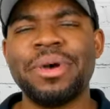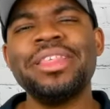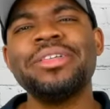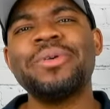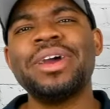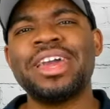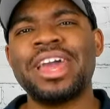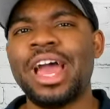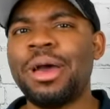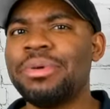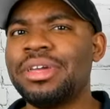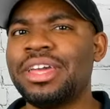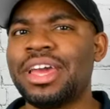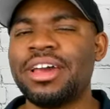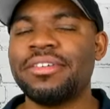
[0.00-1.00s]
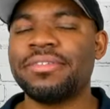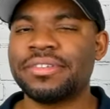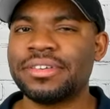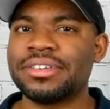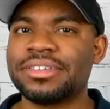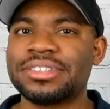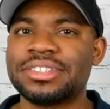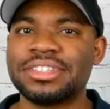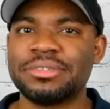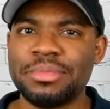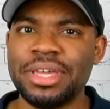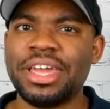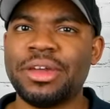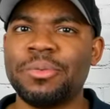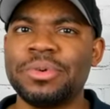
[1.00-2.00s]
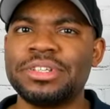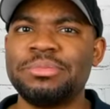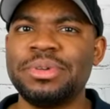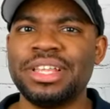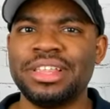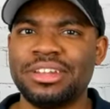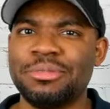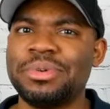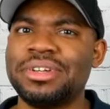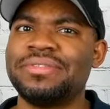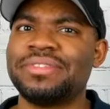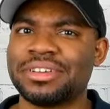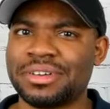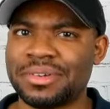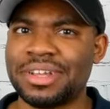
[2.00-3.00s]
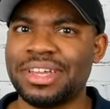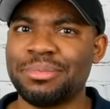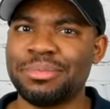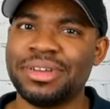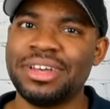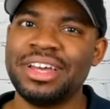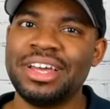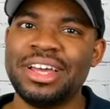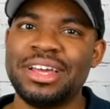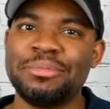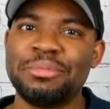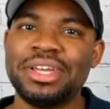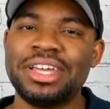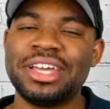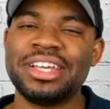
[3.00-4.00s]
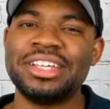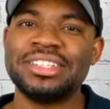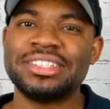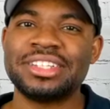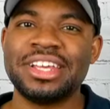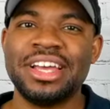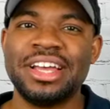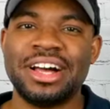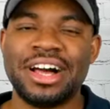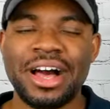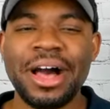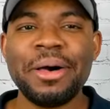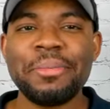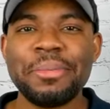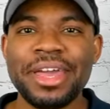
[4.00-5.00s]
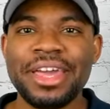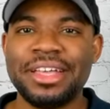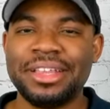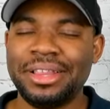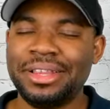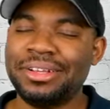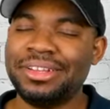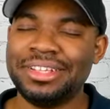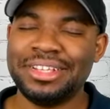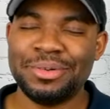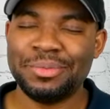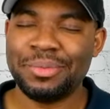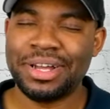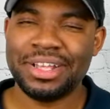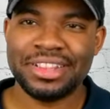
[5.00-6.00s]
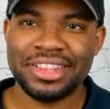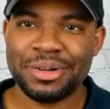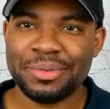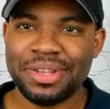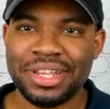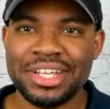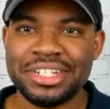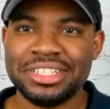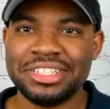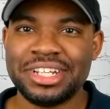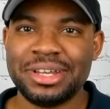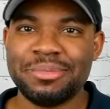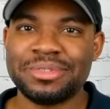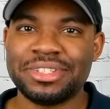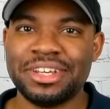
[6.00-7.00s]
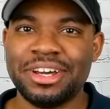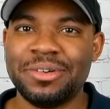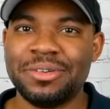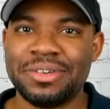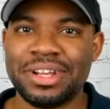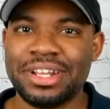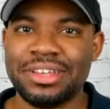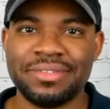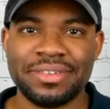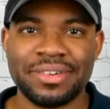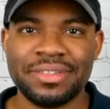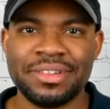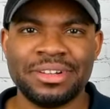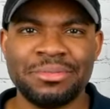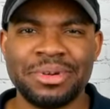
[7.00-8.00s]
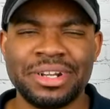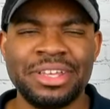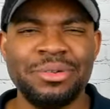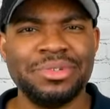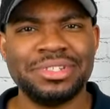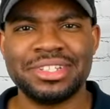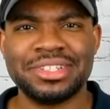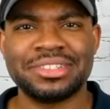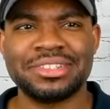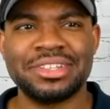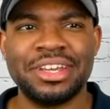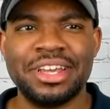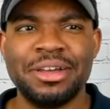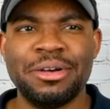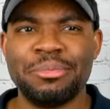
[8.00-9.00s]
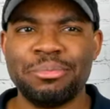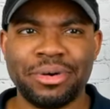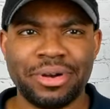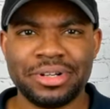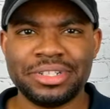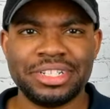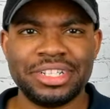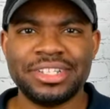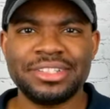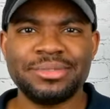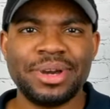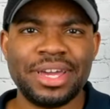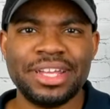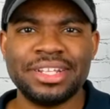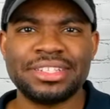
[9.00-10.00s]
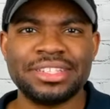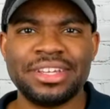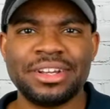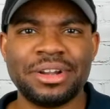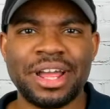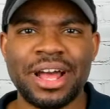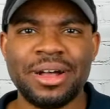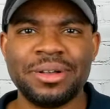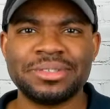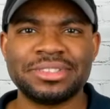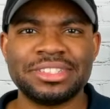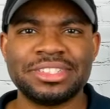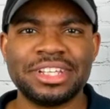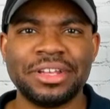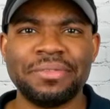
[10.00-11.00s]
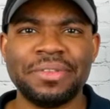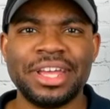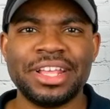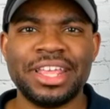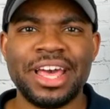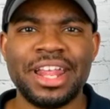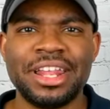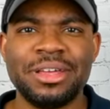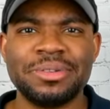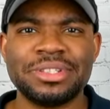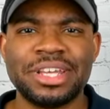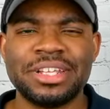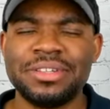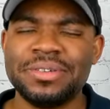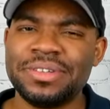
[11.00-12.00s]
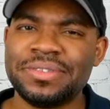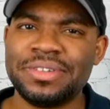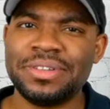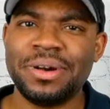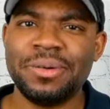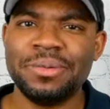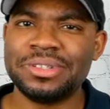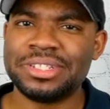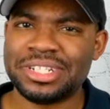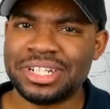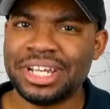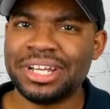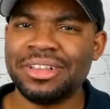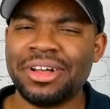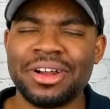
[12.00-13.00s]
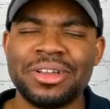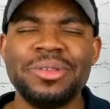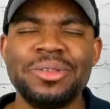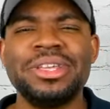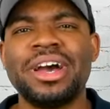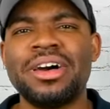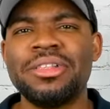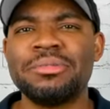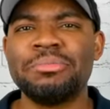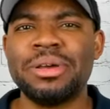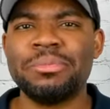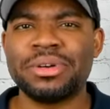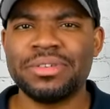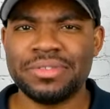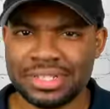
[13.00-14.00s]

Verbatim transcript: by the way, Happy at first to me was being a little bit of a creep because Aunt May clearly didn't want their relationship to go any further, but he was just barging his way into their house and stuff like that. It was like, dude, if you don't chill, are you the other member of